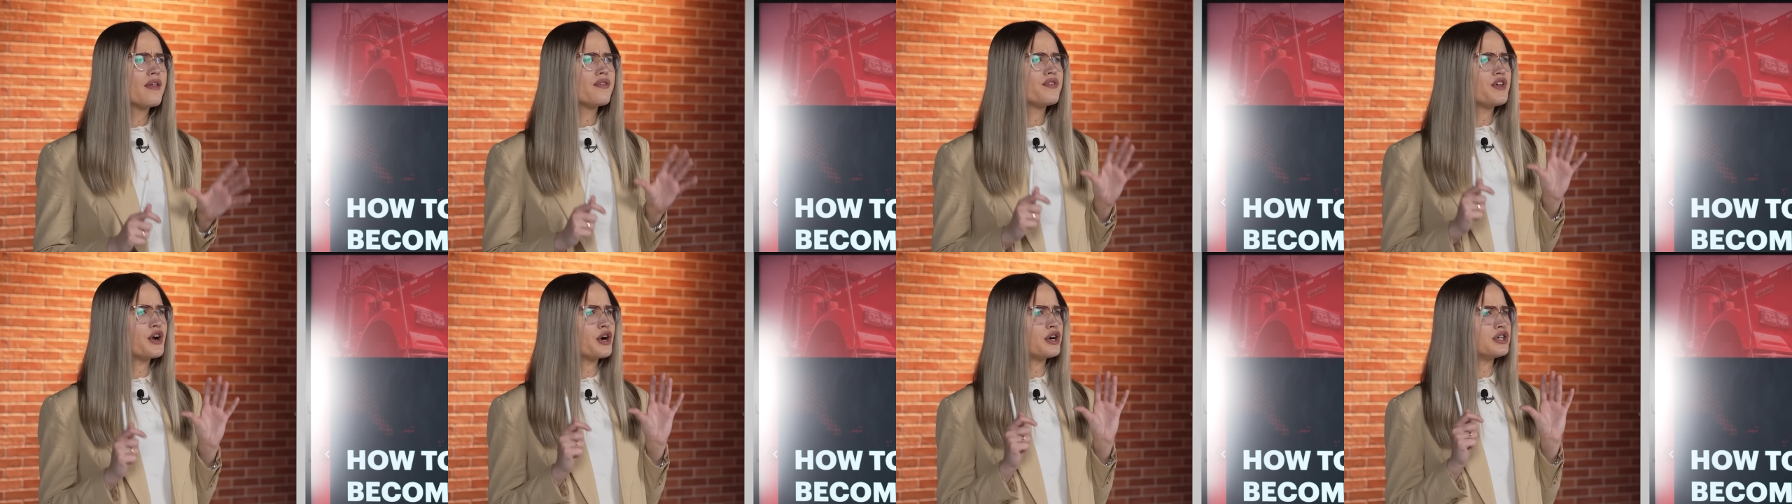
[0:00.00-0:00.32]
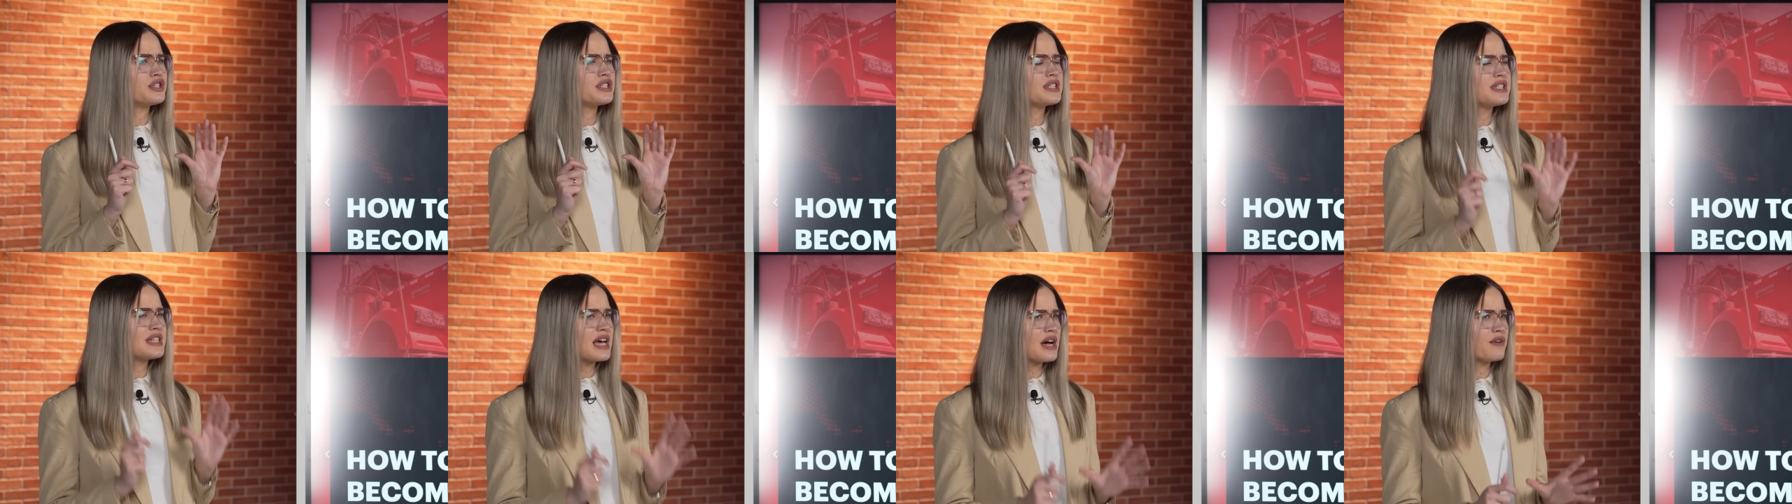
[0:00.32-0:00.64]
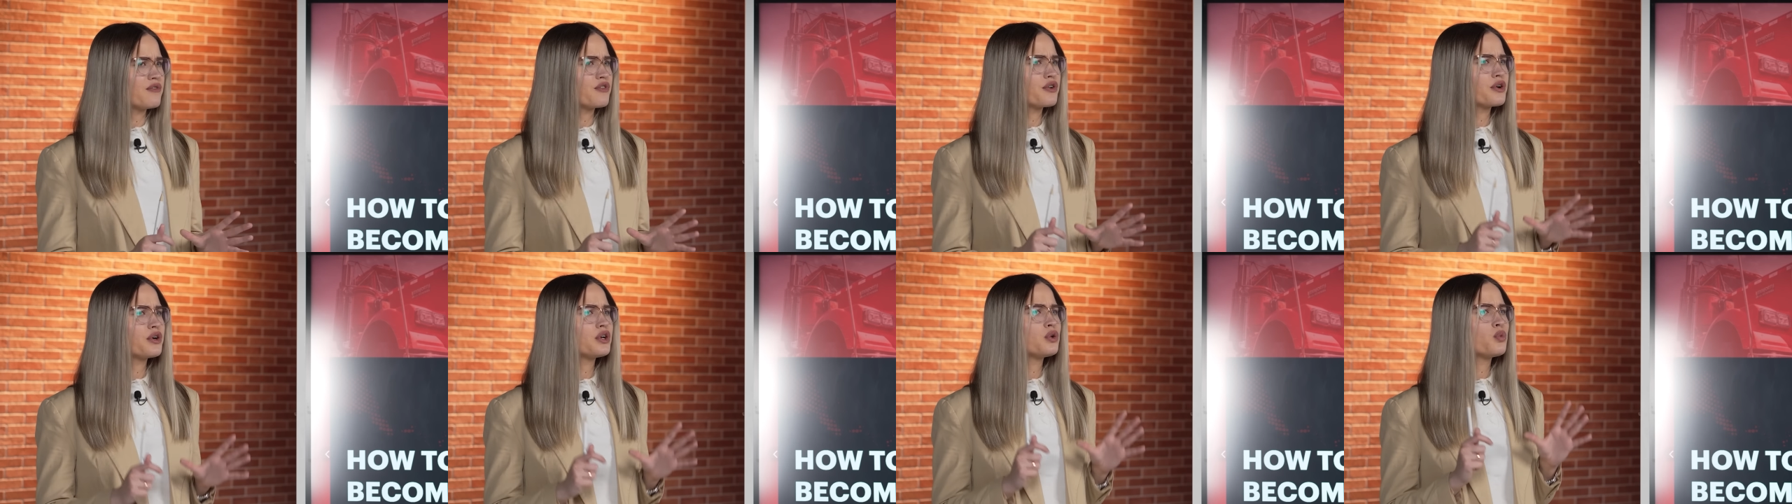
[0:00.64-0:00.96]
There are
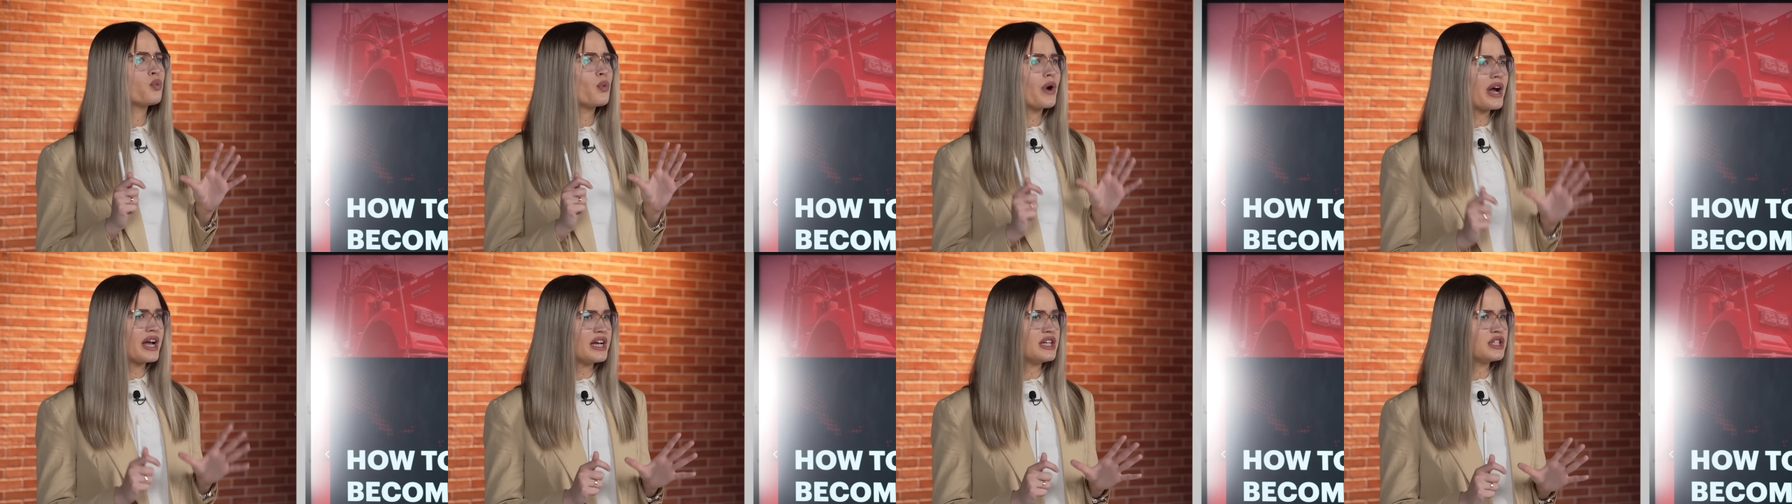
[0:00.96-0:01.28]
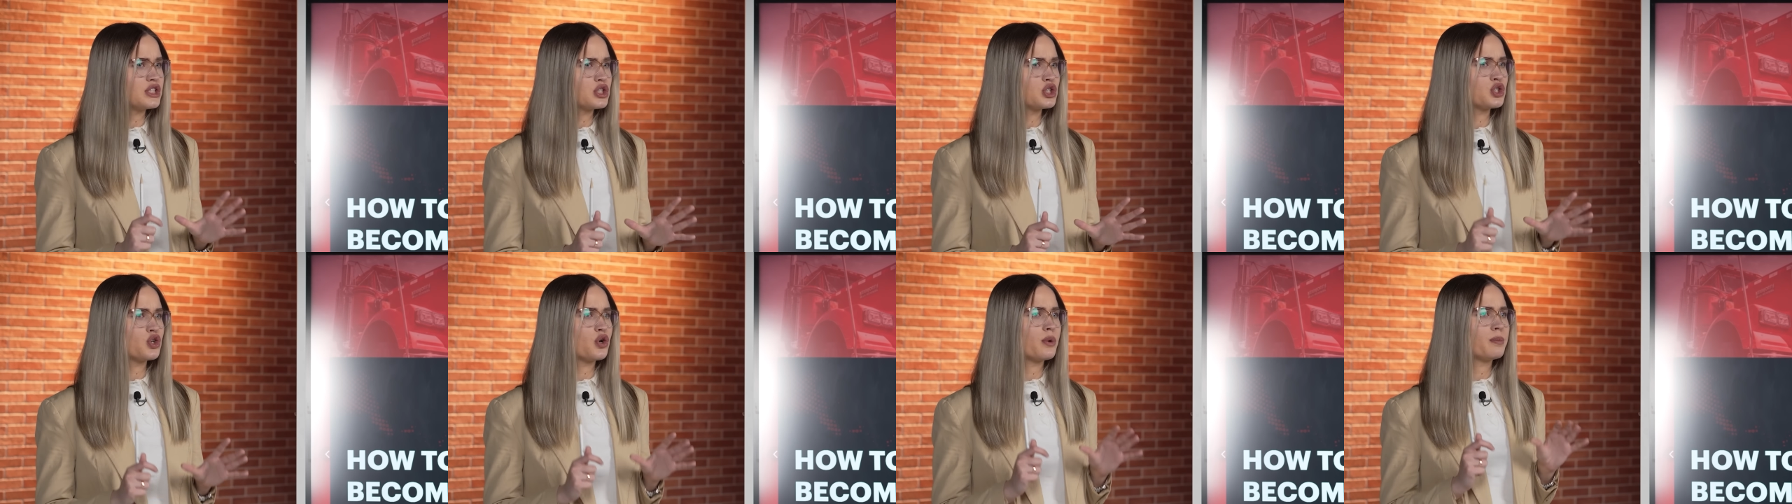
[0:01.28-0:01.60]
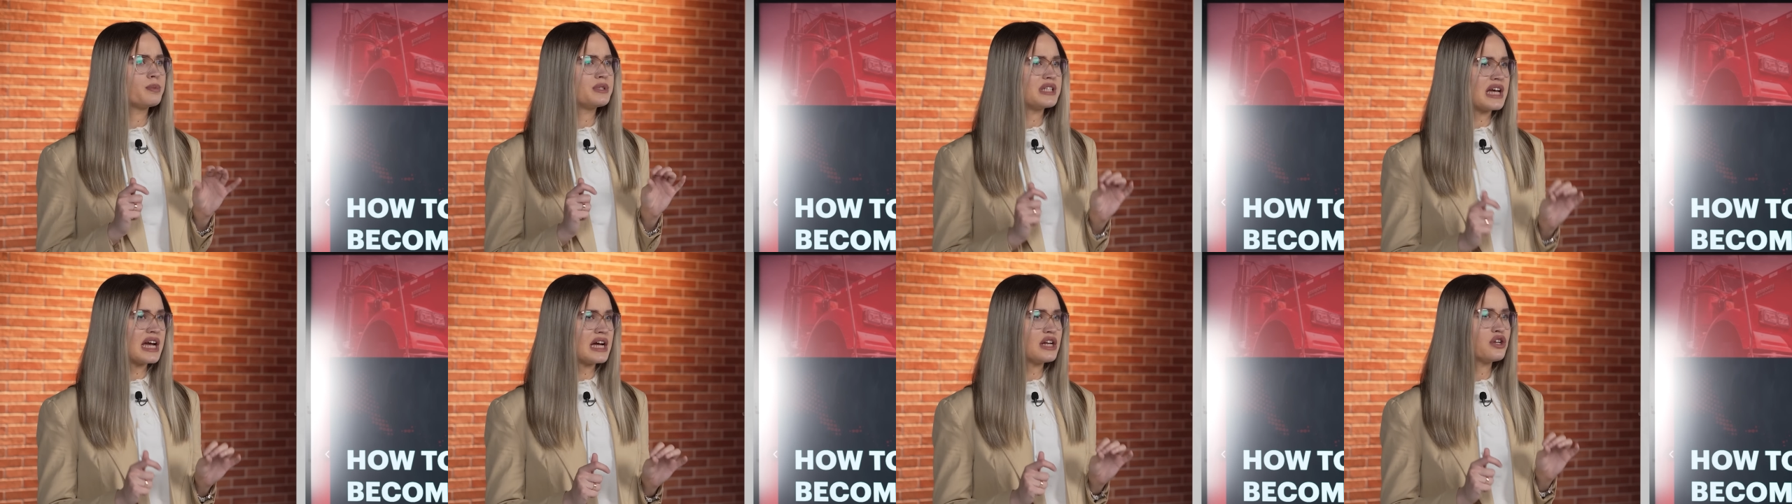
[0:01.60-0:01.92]
several ways to
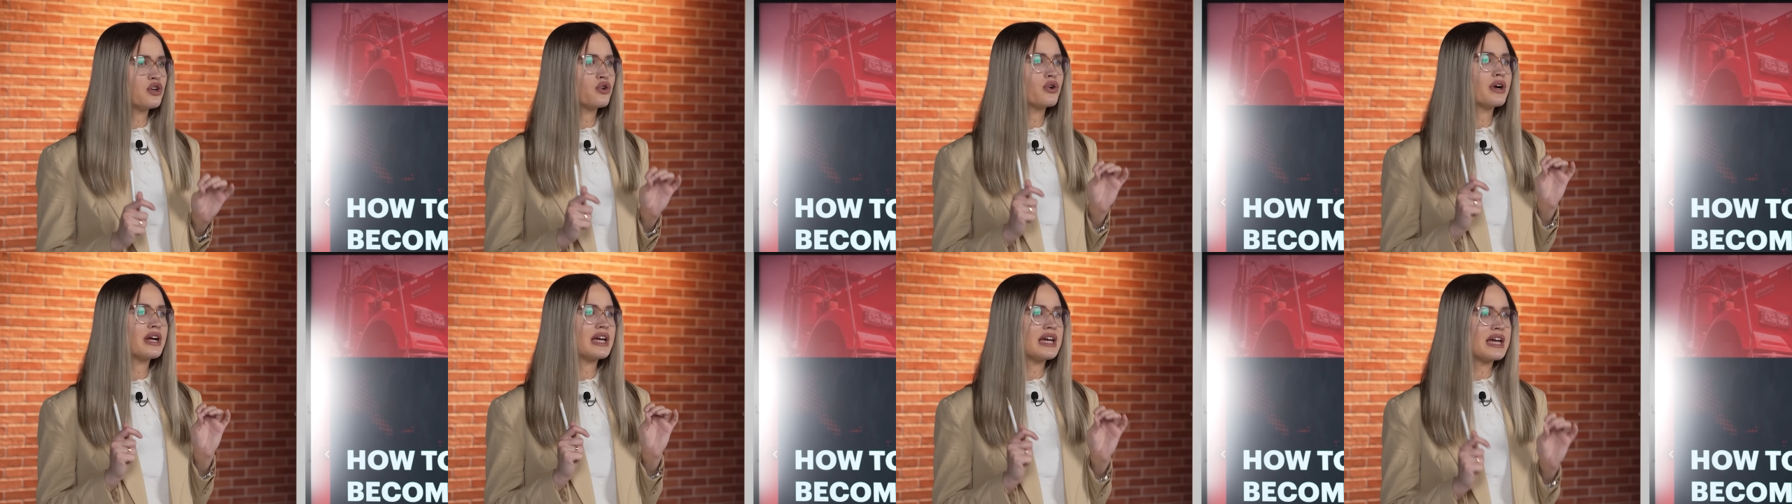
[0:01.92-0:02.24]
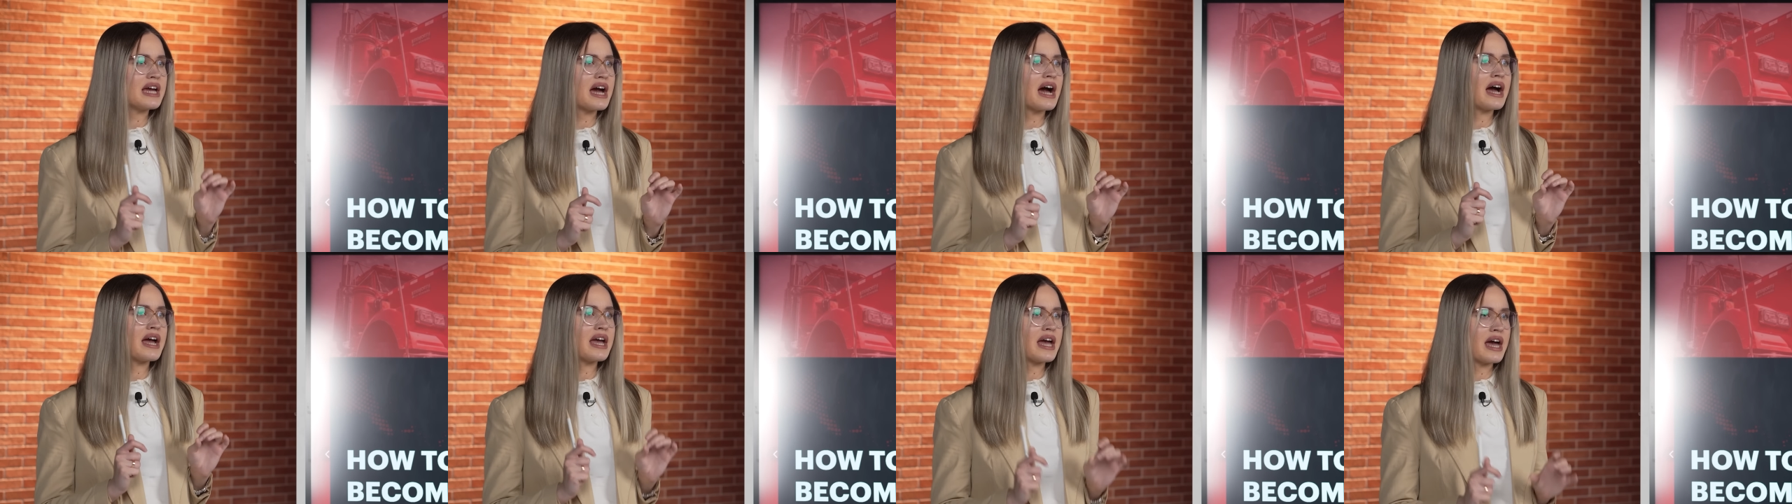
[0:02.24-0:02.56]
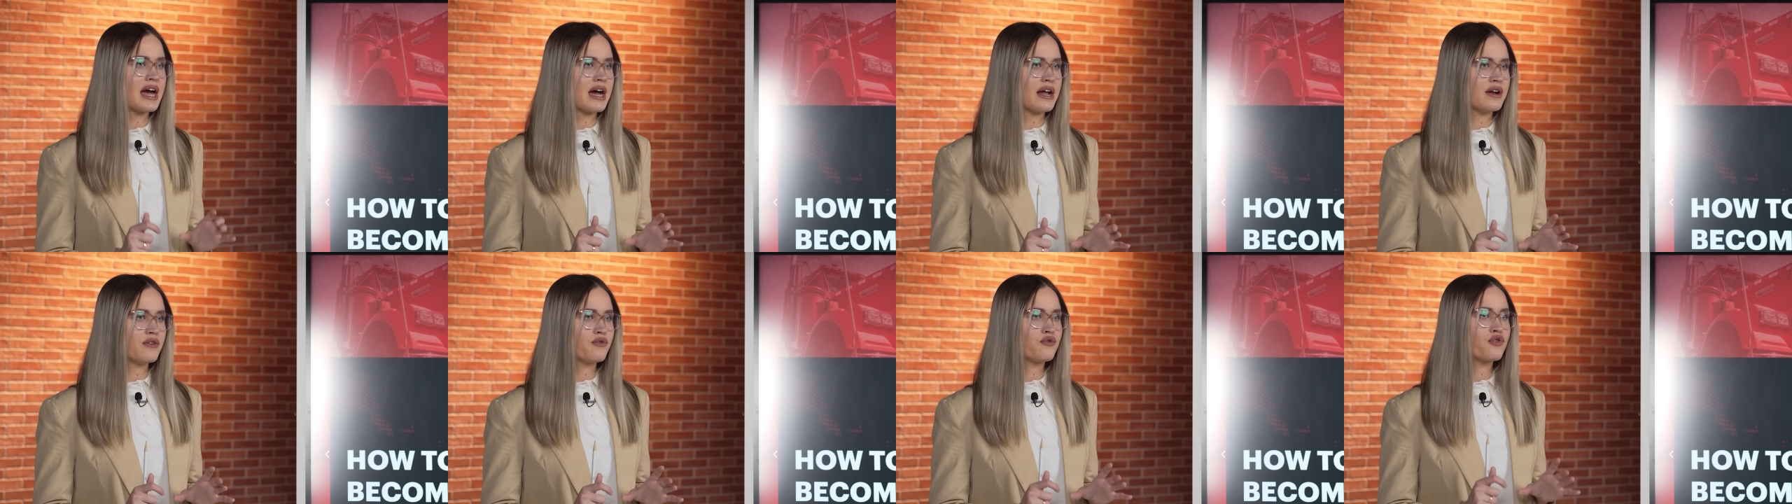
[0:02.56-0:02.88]
obtain your
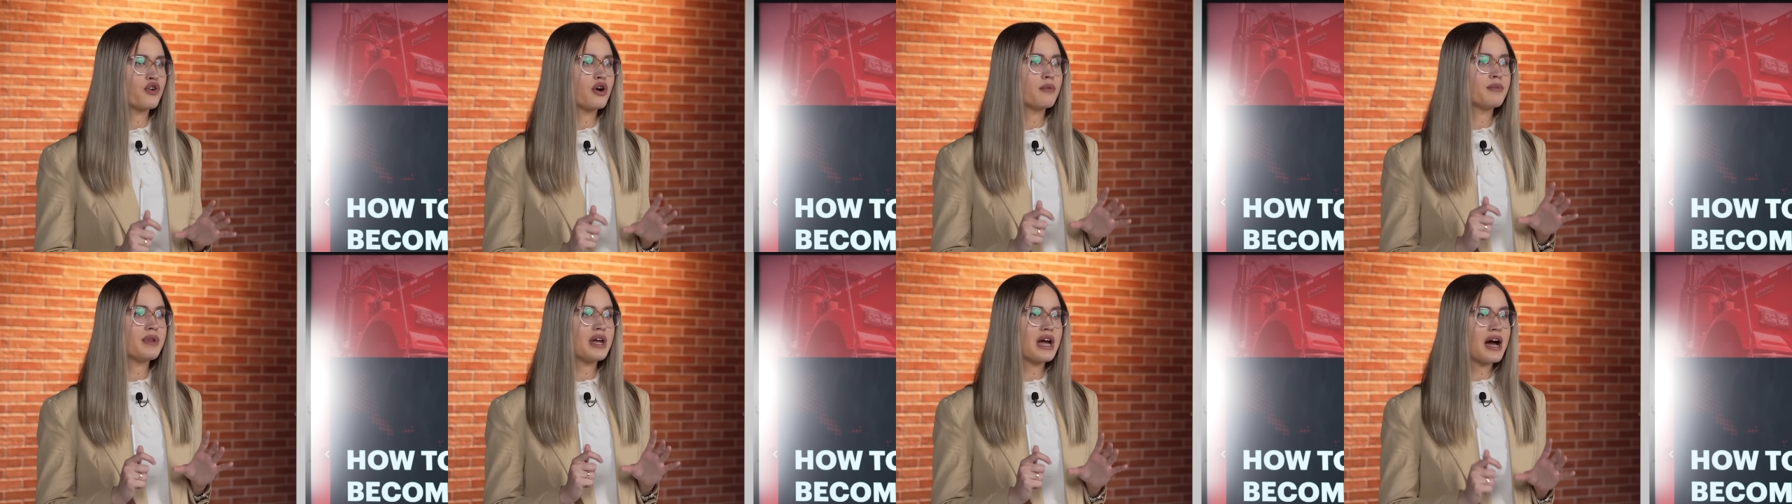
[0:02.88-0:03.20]
EIN from the